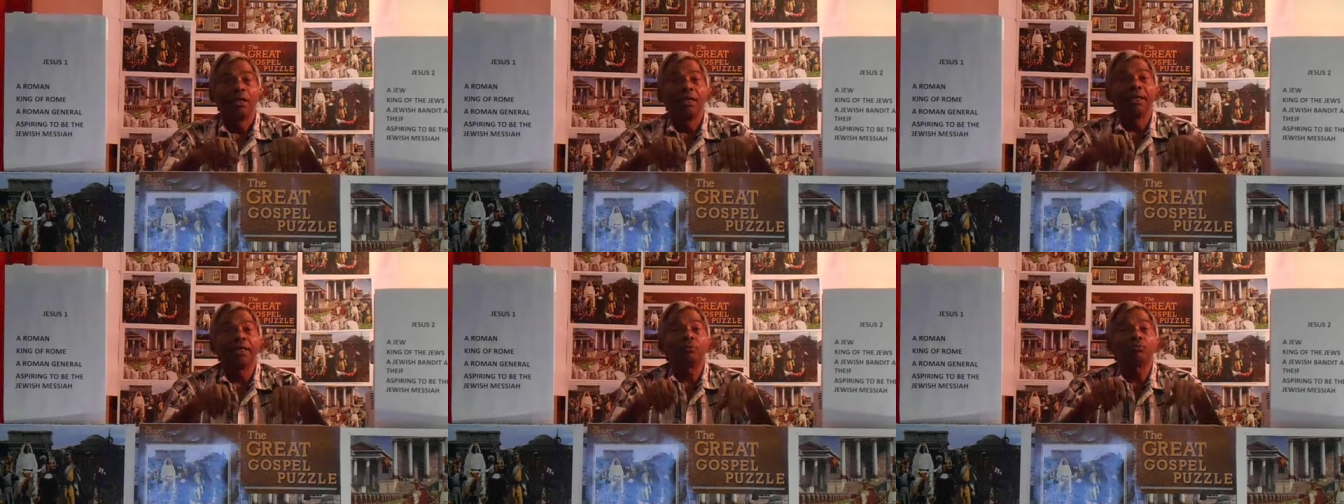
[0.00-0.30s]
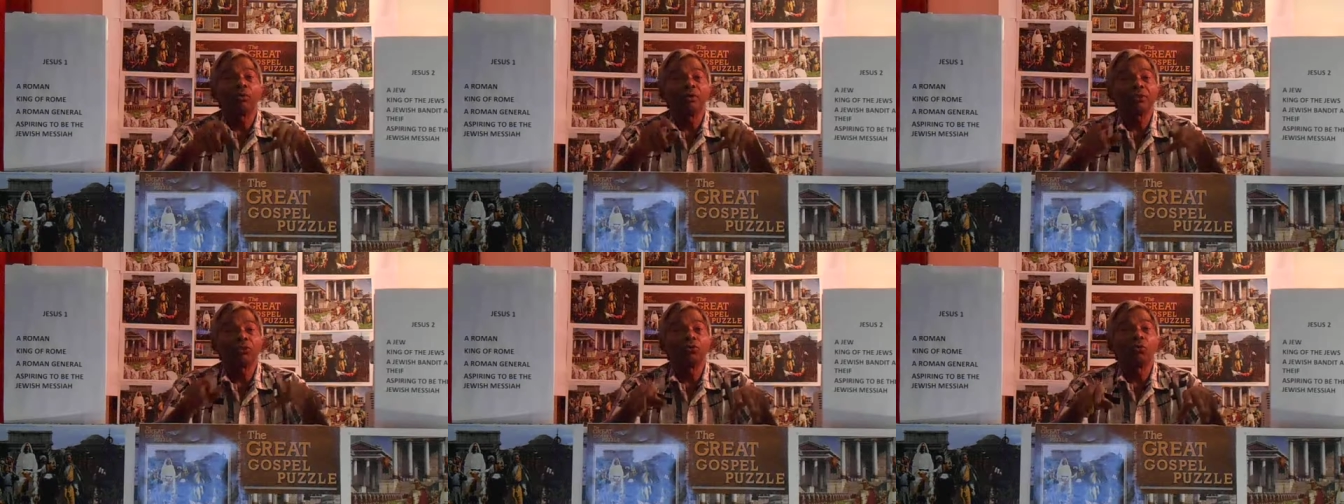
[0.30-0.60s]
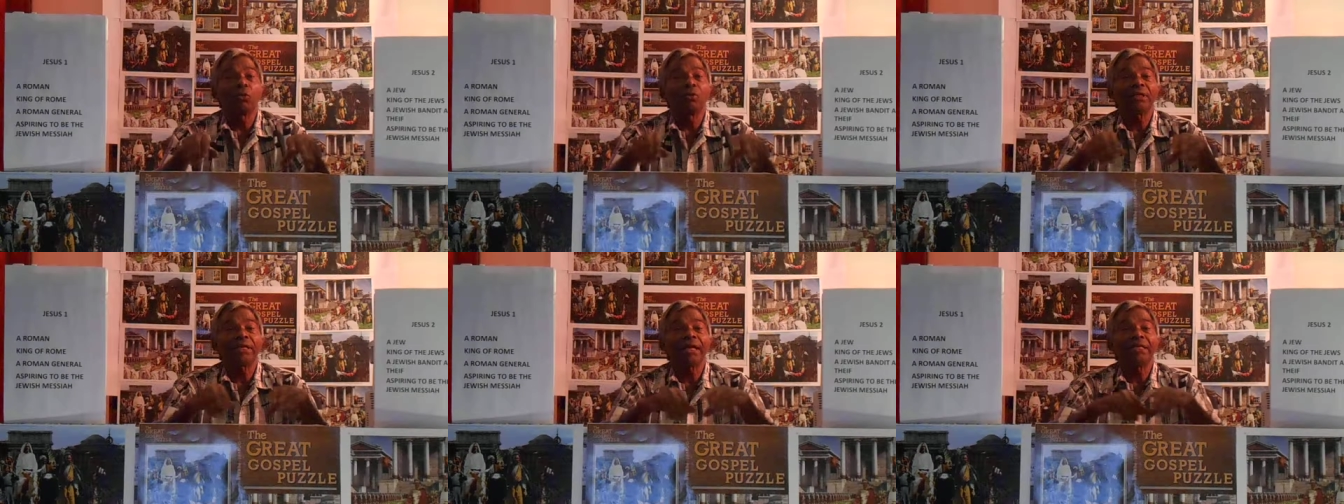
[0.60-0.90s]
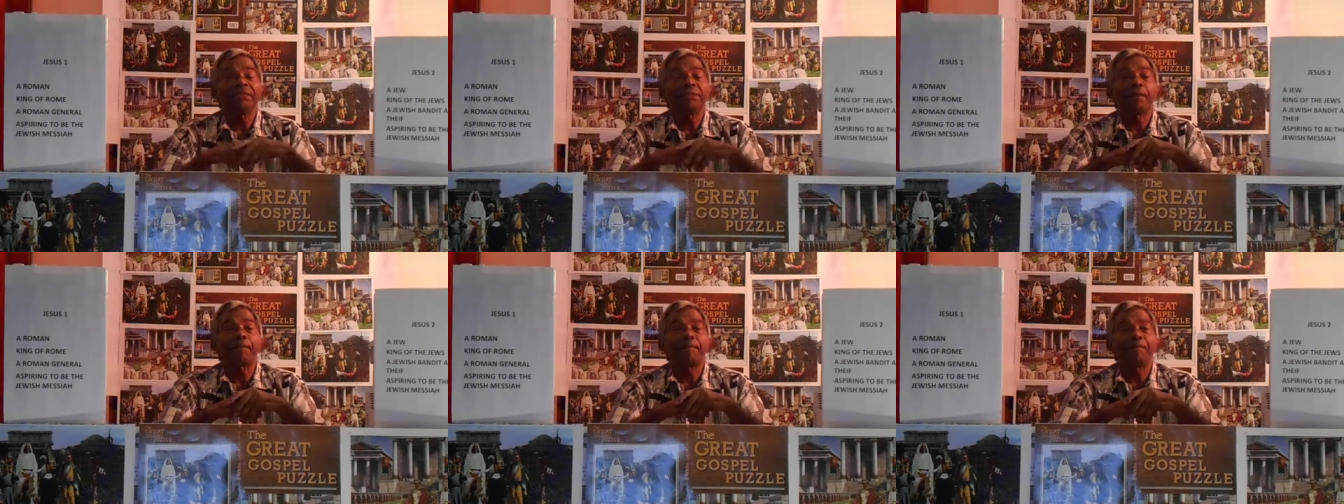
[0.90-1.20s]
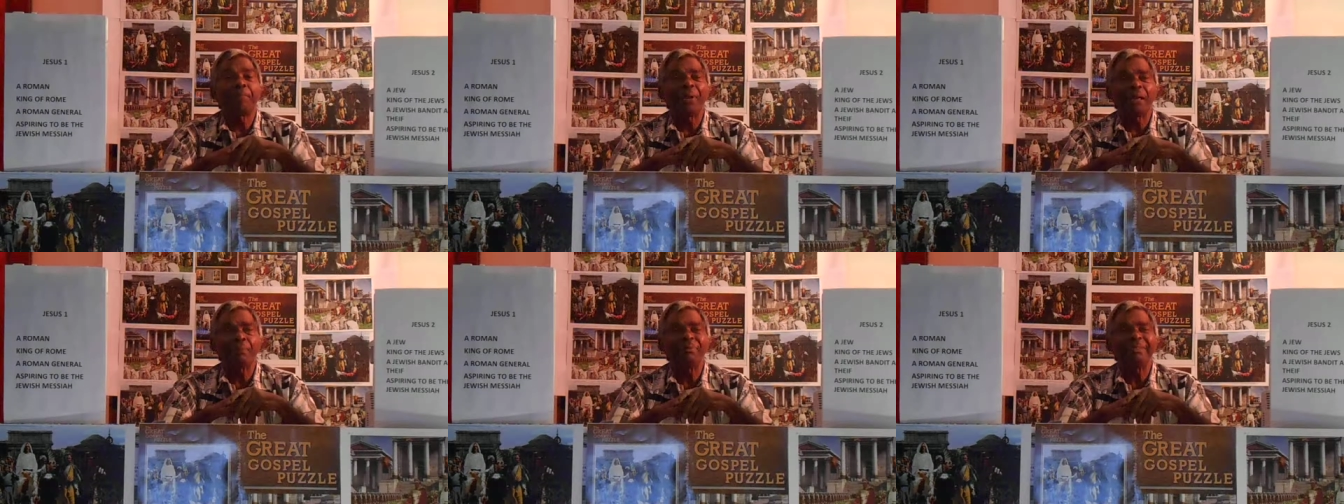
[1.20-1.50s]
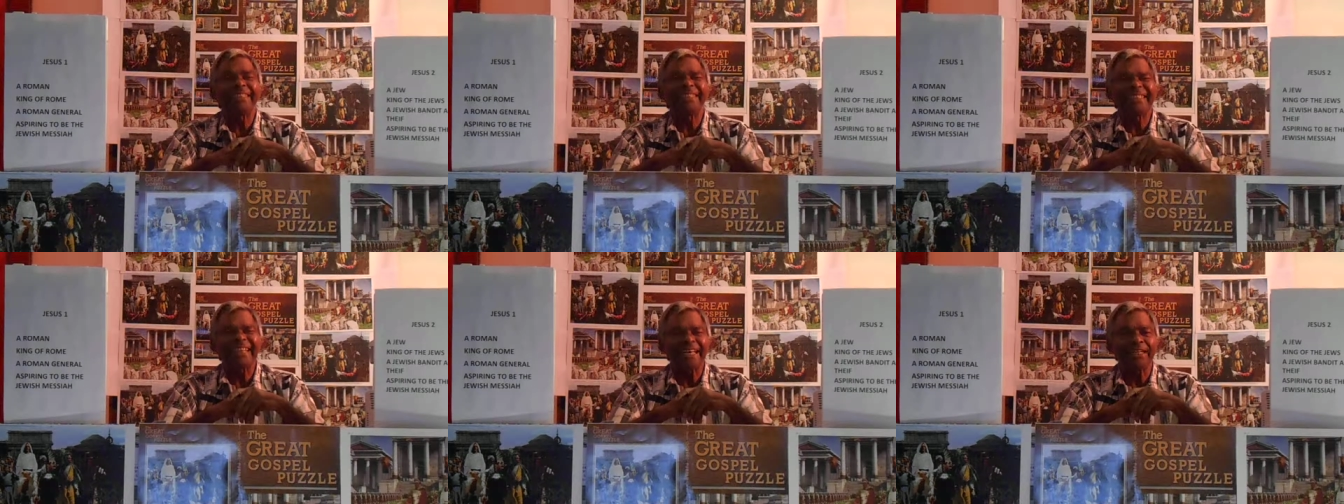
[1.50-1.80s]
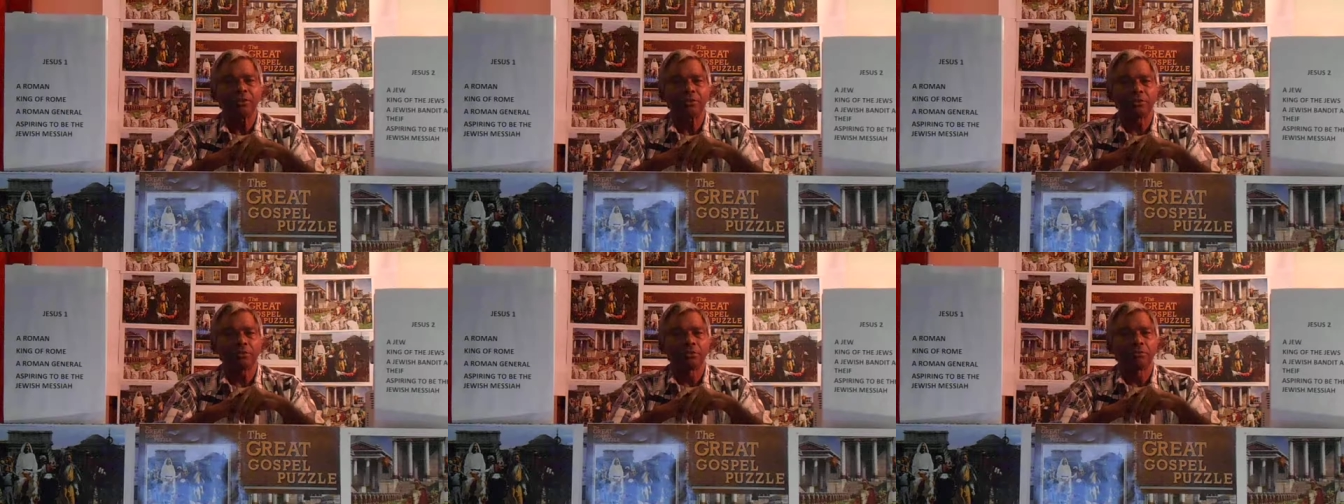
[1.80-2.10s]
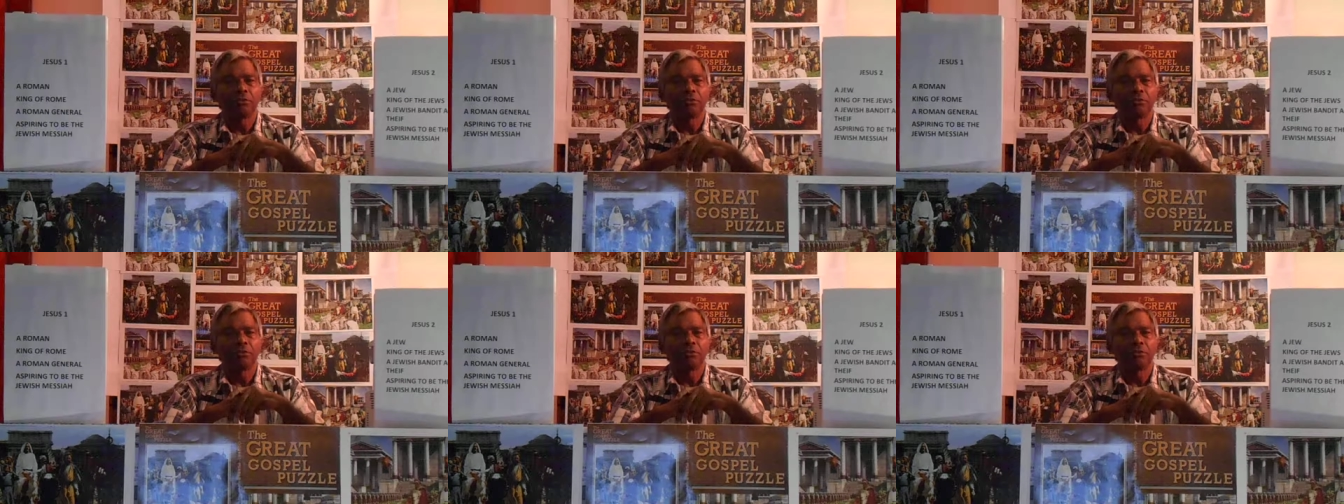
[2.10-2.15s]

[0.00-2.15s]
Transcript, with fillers: it was known as a plebiscite